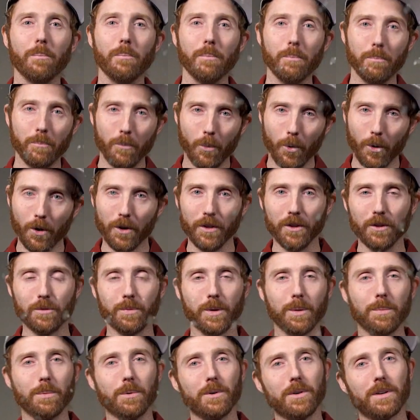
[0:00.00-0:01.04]
more of those
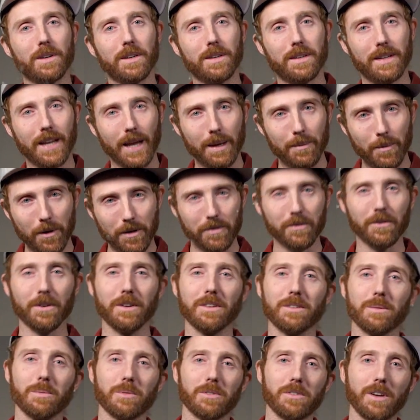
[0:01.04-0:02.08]
people came over
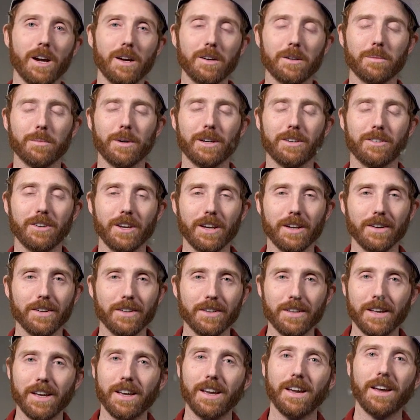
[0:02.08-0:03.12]
and subscribed to my
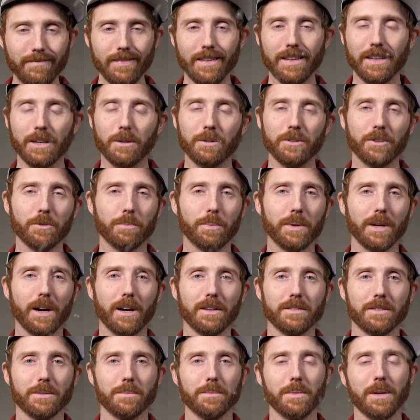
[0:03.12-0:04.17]
channel. It would just be
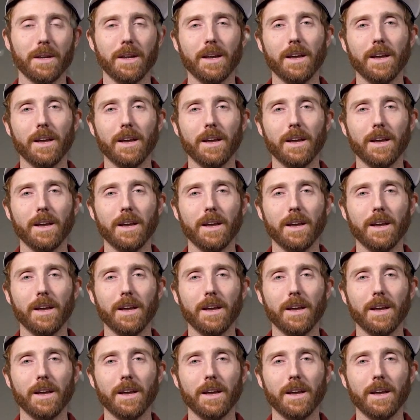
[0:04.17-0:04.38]
awesome.